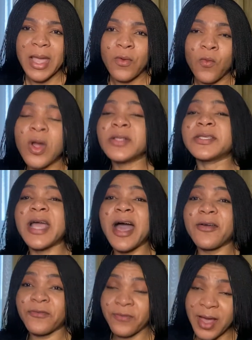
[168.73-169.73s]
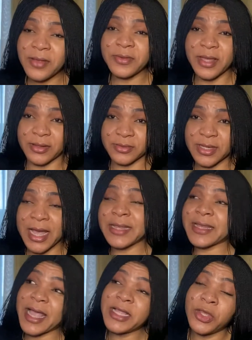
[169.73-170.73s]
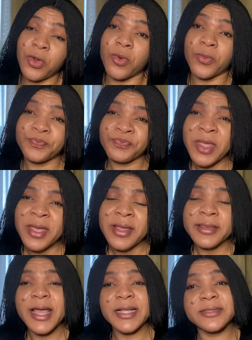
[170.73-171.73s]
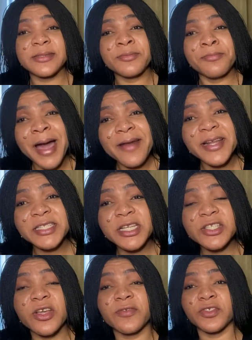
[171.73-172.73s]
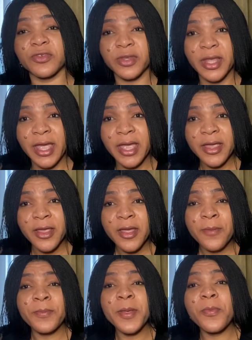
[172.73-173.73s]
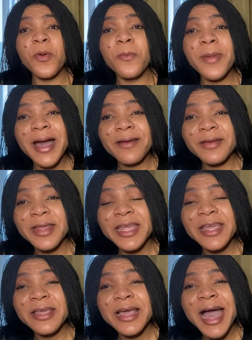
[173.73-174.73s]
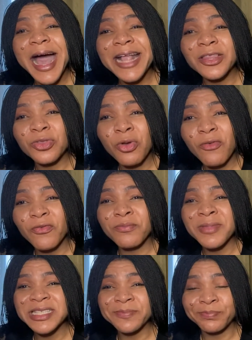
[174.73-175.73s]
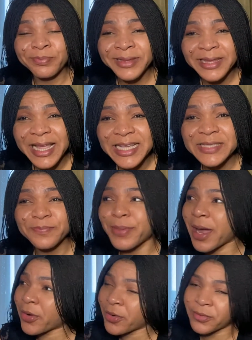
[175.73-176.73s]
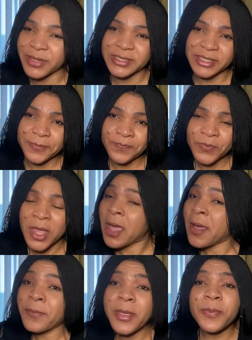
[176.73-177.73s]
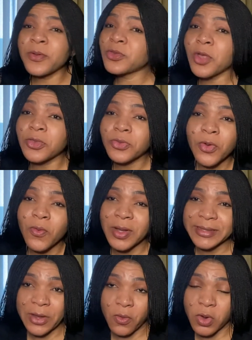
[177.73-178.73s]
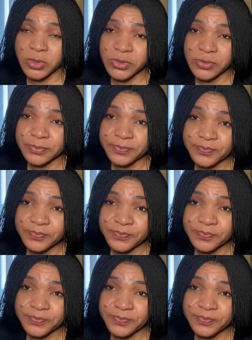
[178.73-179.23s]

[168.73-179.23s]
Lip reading: Once I have found that, and I know that marriages of today, people marry out of misplaced priority. People don't know what they want.